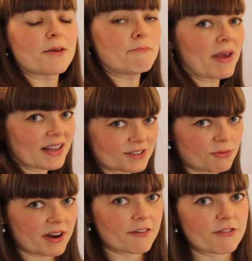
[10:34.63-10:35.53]
the bank's
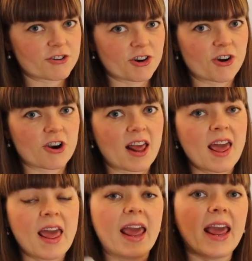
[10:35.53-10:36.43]
rate of return
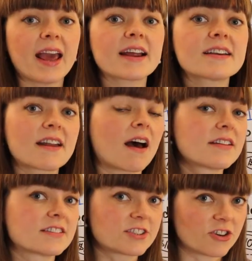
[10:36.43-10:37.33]
and
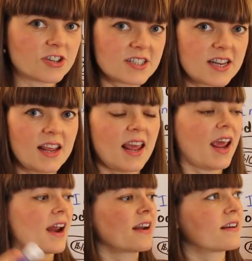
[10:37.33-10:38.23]
uncertainty
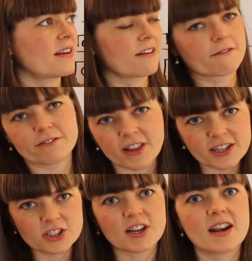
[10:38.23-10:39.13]
and
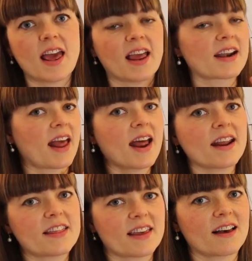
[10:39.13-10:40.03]
inflation and
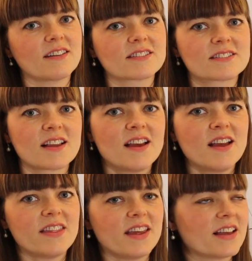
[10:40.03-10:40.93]
anything else
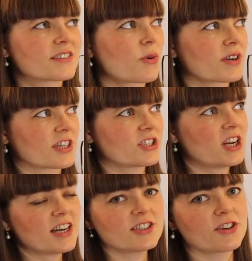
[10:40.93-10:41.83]
that is going to
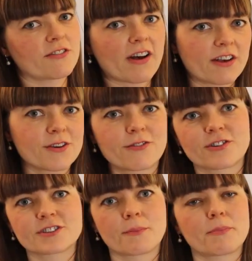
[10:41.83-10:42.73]
change your value
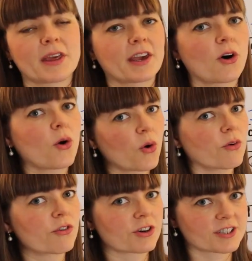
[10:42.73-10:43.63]
for something
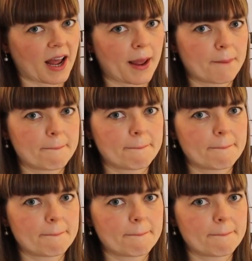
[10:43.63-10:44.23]
over time.